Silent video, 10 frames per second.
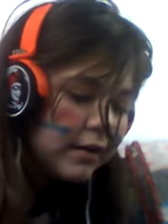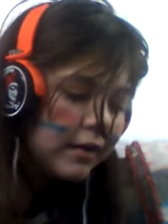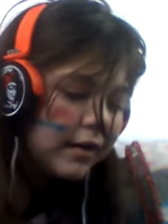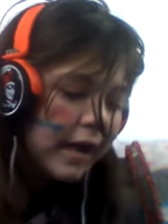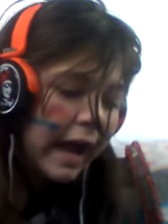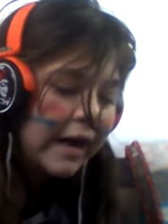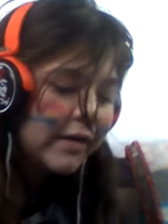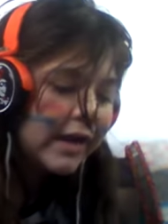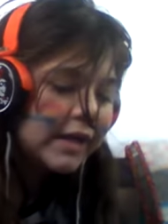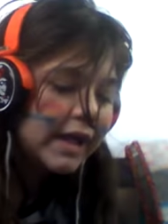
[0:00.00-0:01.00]
Okay, how
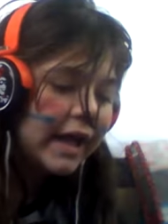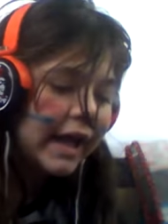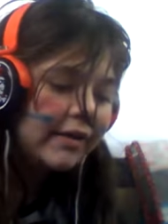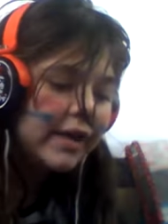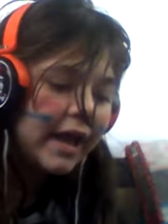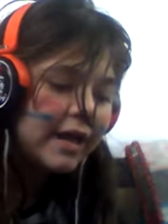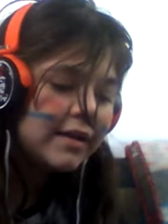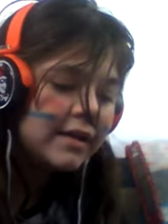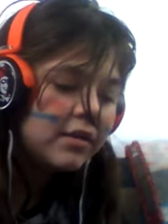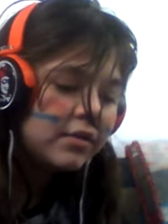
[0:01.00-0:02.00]
can I how can't
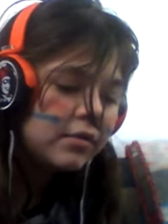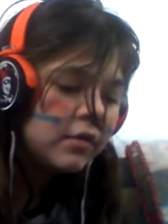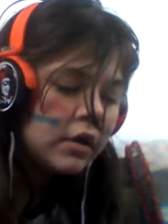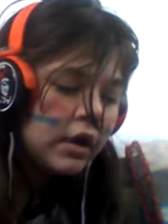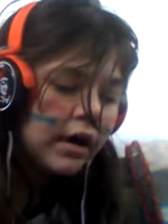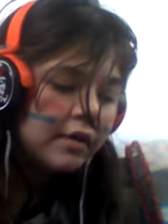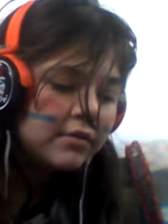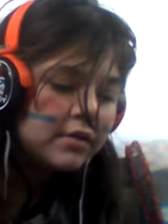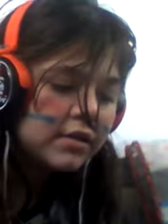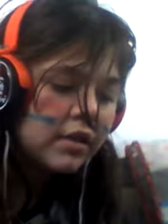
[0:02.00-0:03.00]
I do
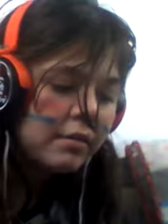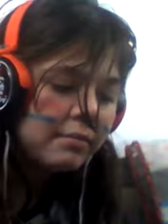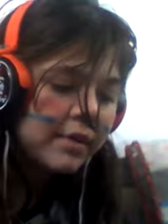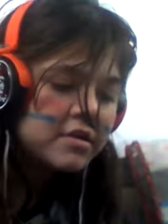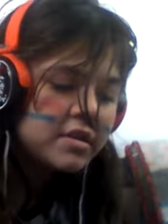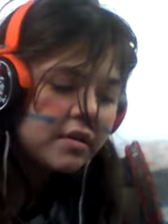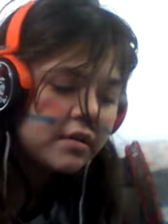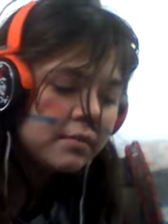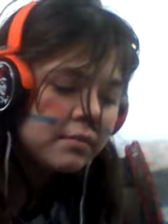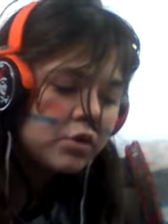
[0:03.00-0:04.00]
Asu and Mija
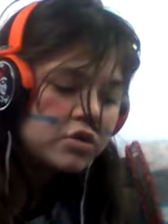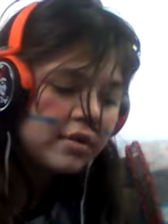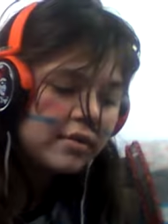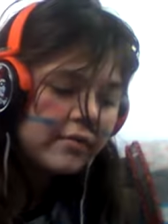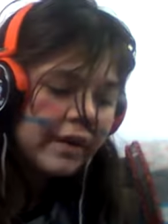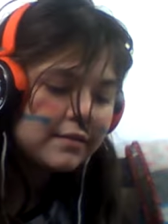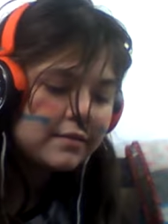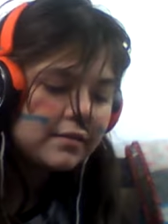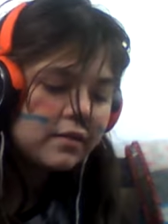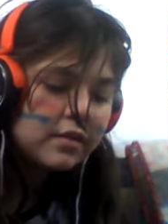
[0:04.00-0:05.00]
and Mujo the
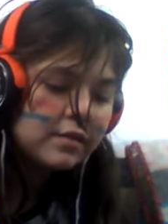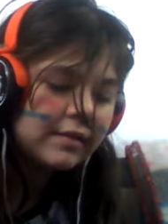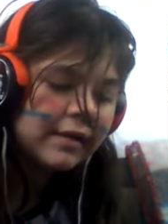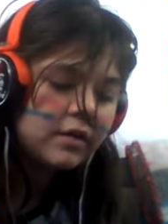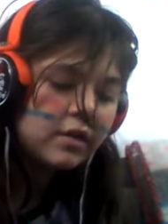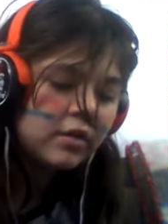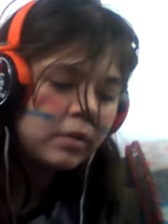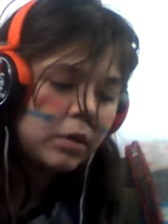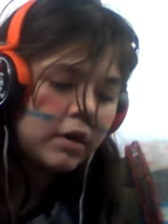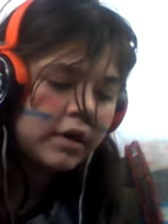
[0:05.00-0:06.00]
best since I can do a
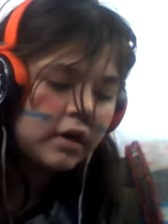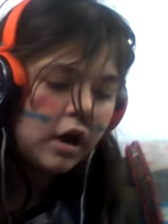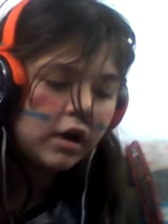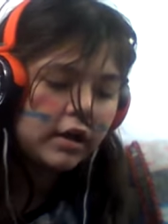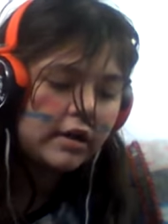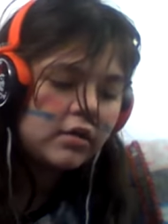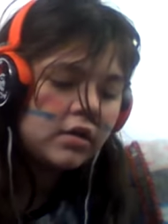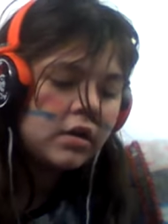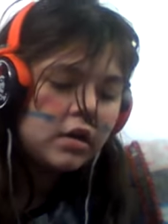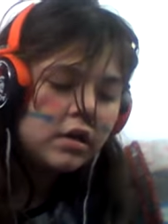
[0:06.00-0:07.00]
pretty good Hanako?
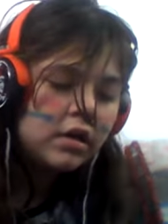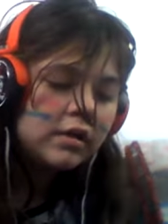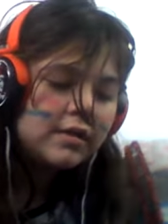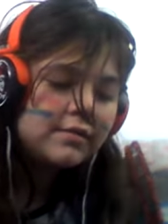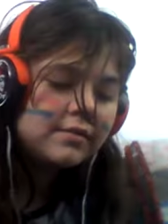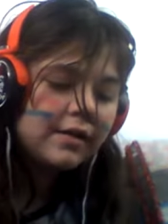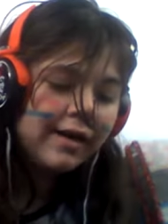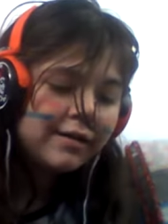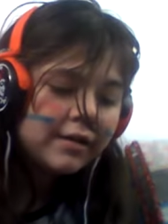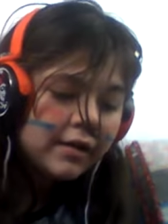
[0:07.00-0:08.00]
Because
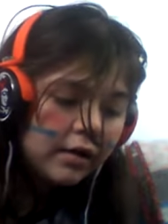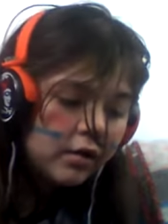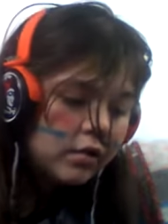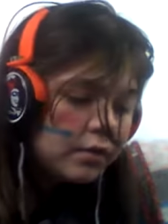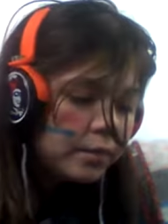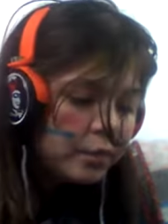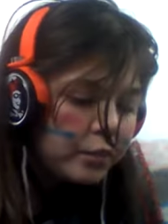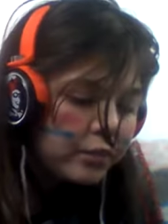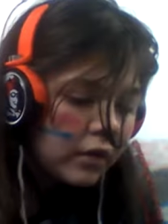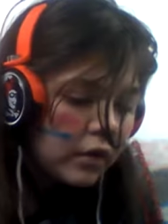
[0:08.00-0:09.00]
Hanako,
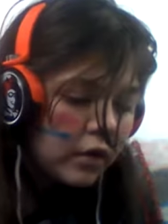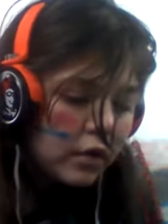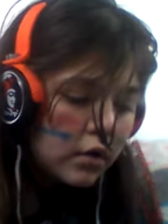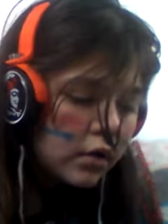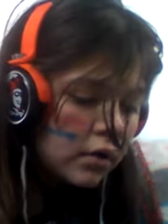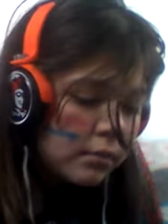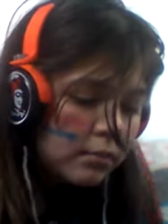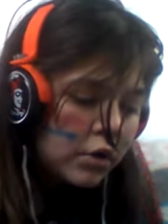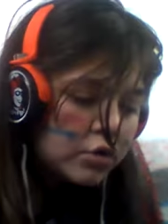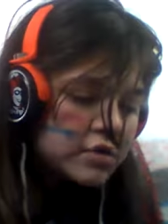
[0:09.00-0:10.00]

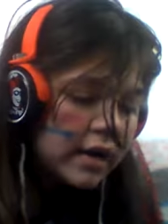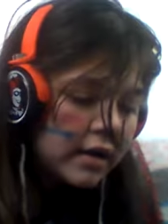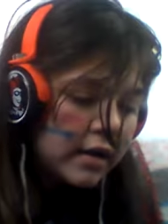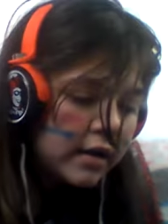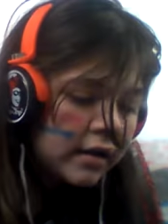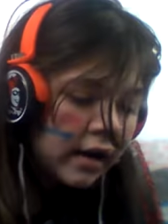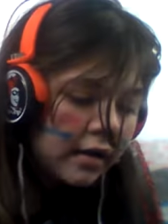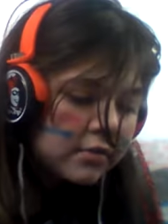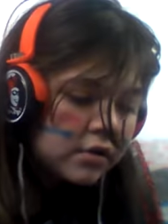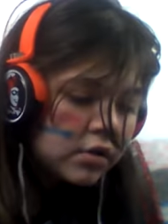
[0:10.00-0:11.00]
Muja, and
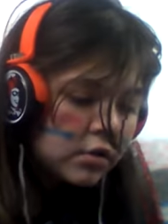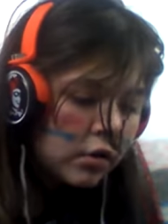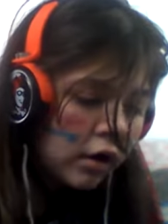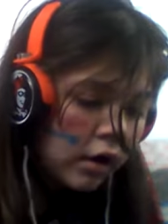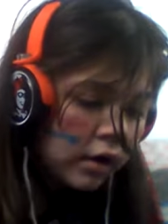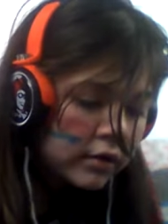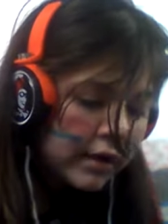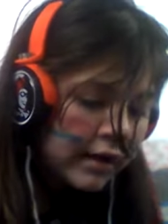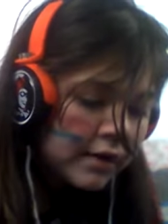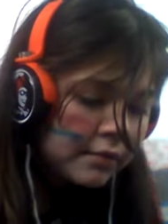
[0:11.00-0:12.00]
Asu are all
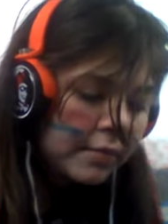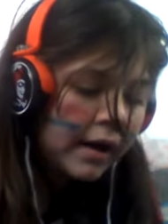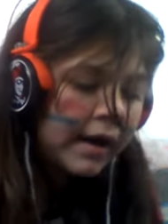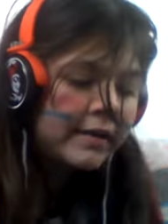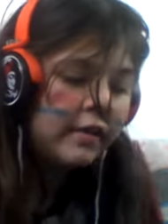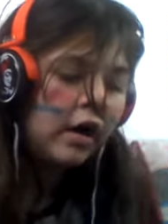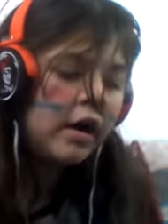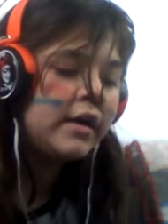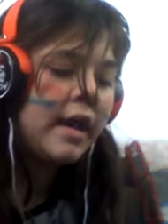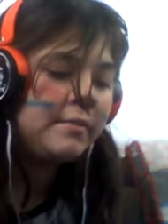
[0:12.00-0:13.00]
done by
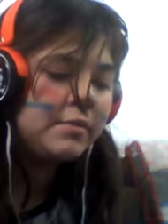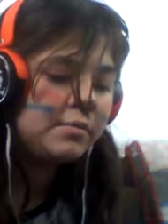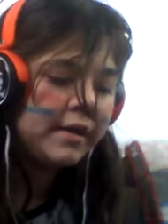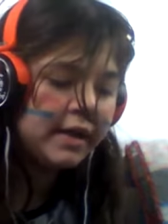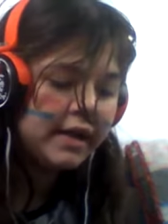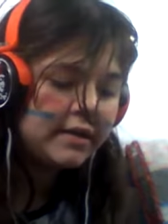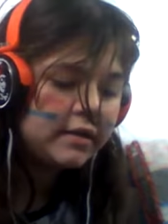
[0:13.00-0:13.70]
Don M. Bennett.